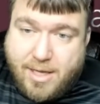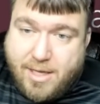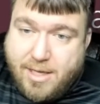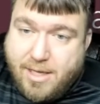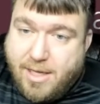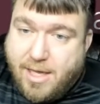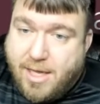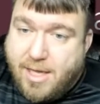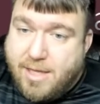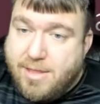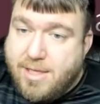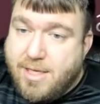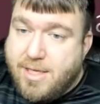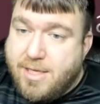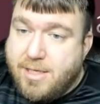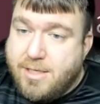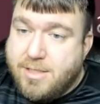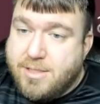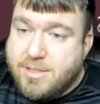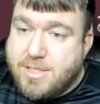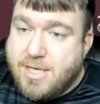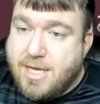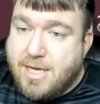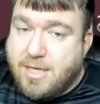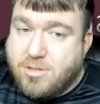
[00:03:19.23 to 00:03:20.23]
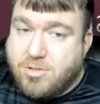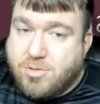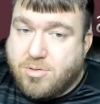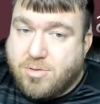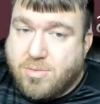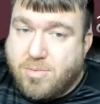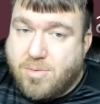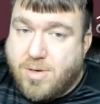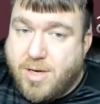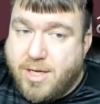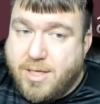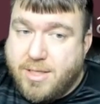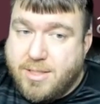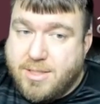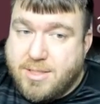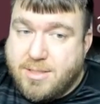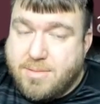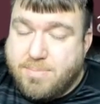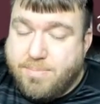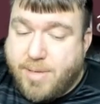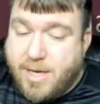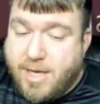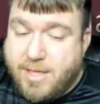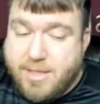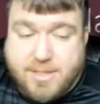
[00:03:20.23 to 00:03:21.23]
and these natural rights
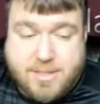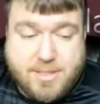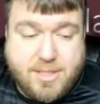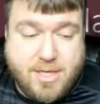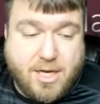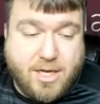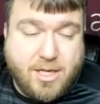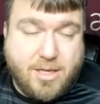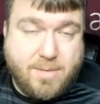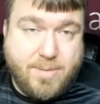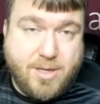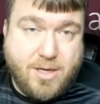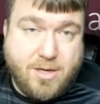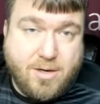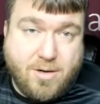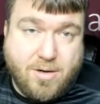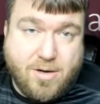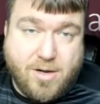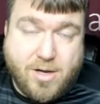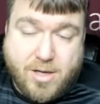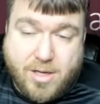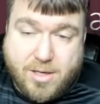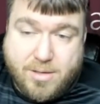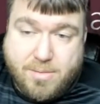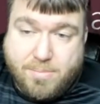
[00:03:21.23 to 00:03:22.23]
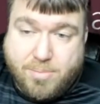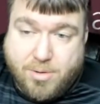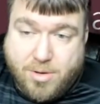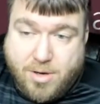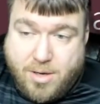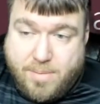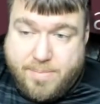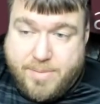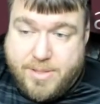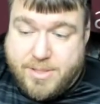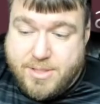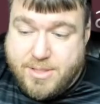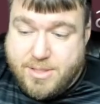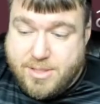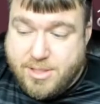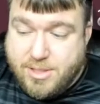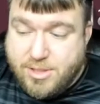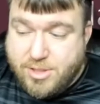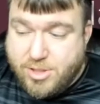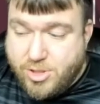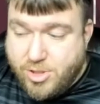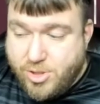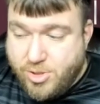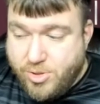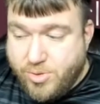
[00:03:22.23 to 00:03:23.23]
by this document are not promised
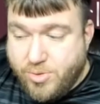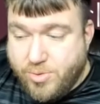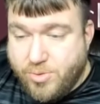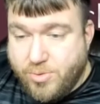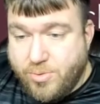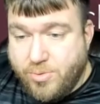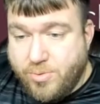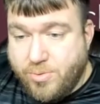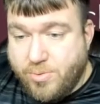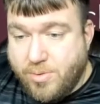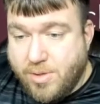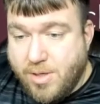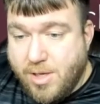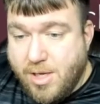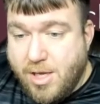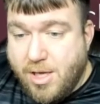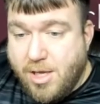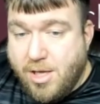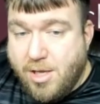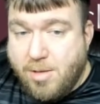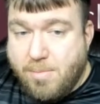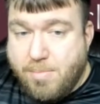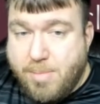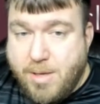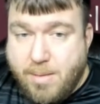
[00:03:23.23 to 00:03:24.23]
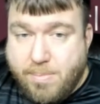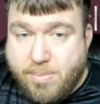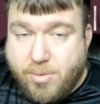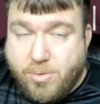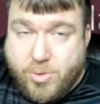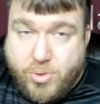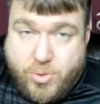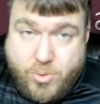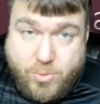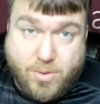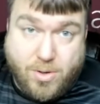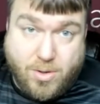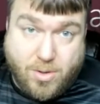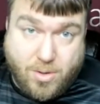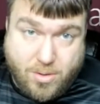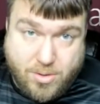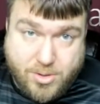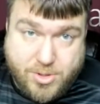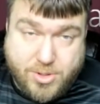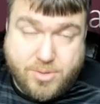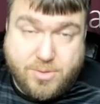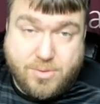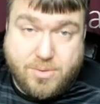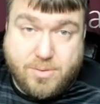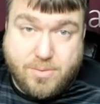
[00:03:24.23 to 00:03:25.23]
to people who aren't
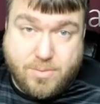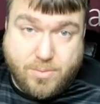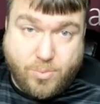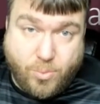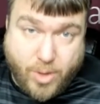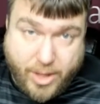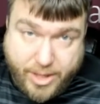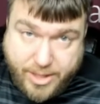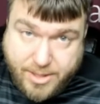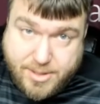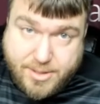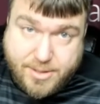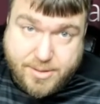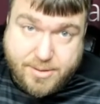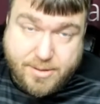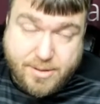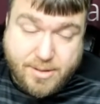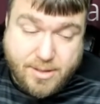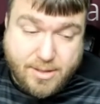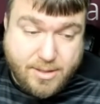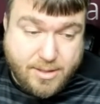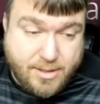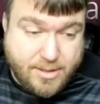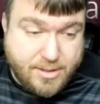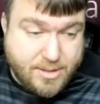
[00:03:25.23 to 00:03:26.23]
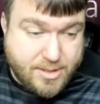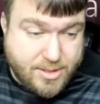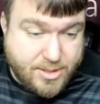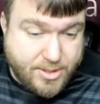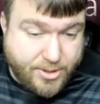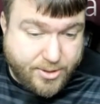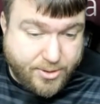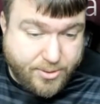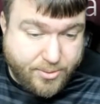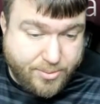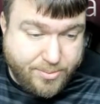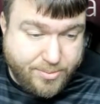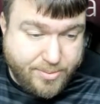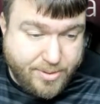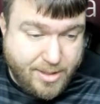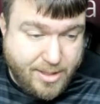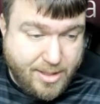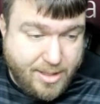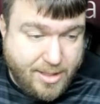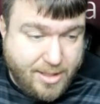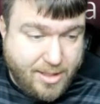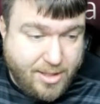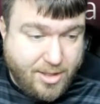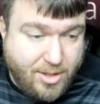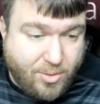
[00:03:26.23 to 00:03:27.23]
white. So
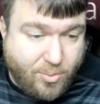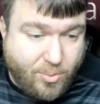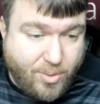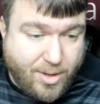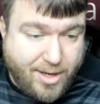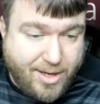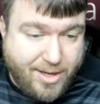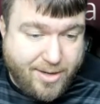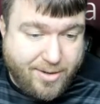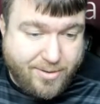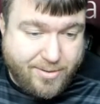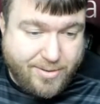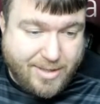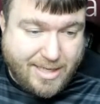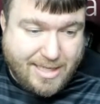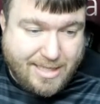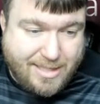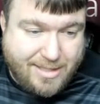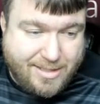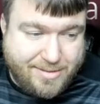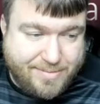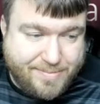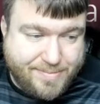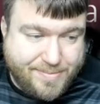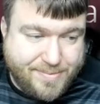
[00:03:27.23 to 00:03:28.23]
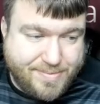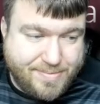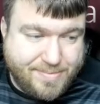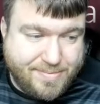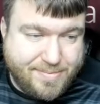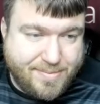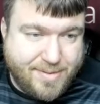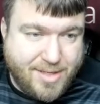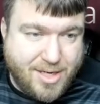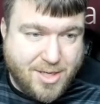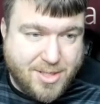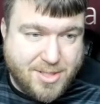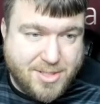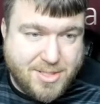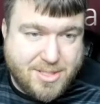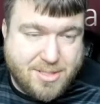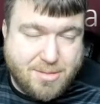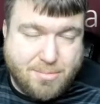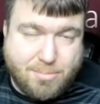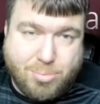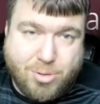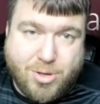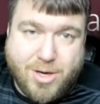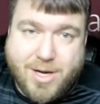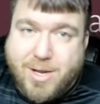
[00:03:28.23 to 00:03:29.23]
while there's
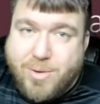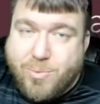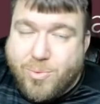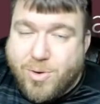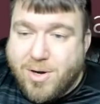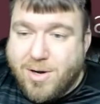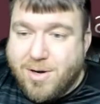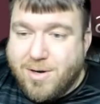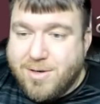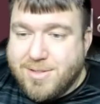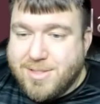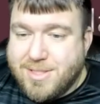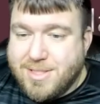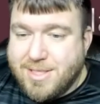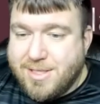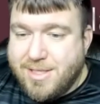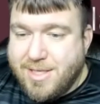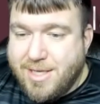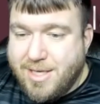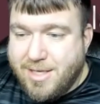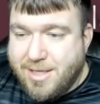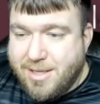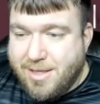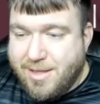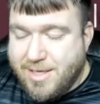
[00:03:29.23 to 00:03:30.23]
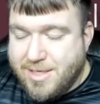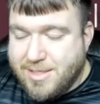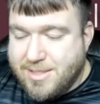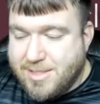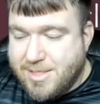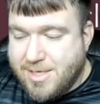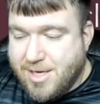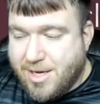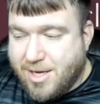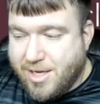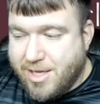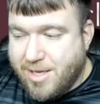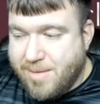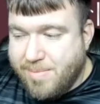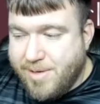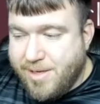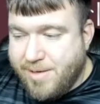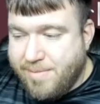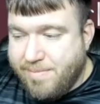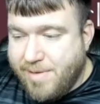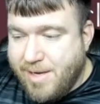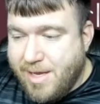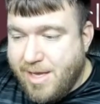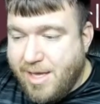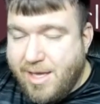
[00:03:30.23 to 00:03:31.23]
some pretty words in this document,
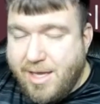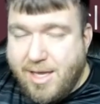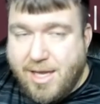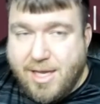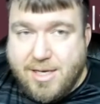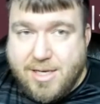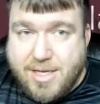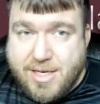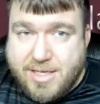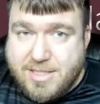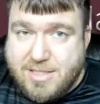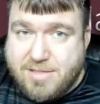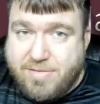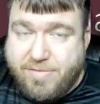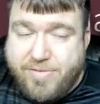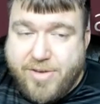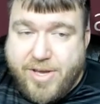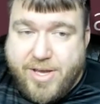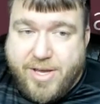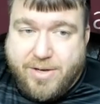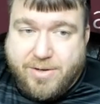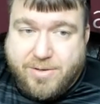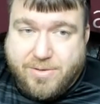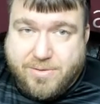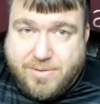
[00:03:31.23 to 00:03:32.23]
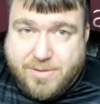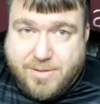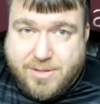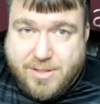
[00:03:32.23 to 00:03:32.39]
it does fail